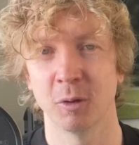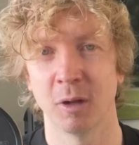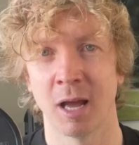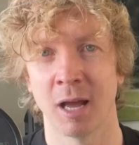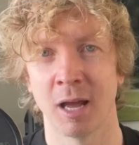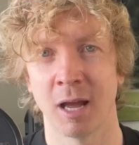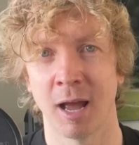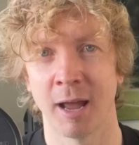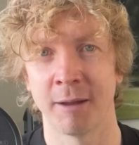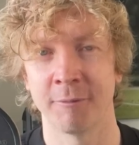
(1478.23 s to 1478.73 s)

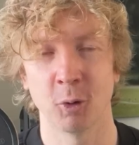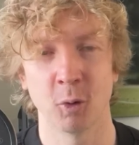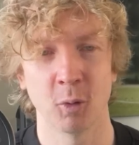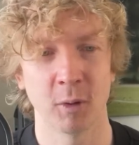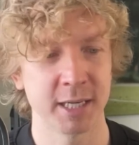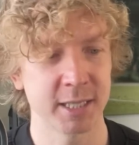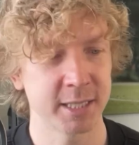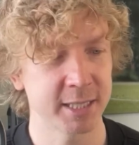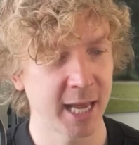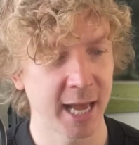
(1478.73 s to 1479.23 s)
I've
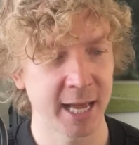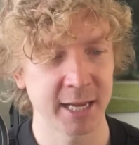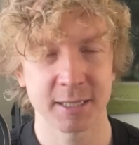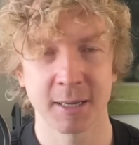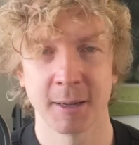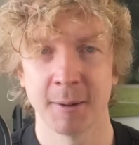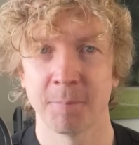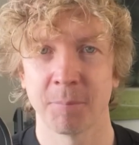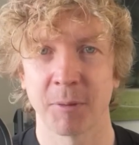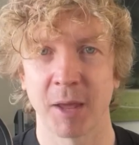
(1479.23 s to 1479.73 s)
always said
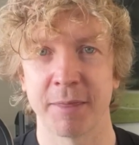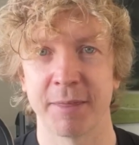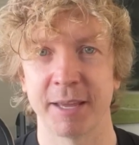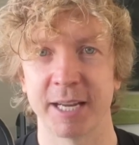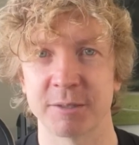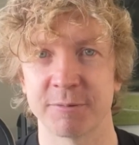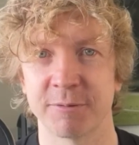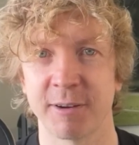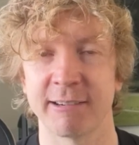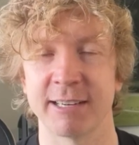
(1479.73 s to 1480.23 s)
I think
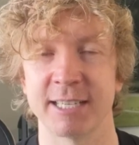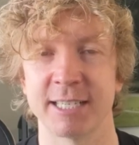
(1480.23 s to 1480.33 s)
it's very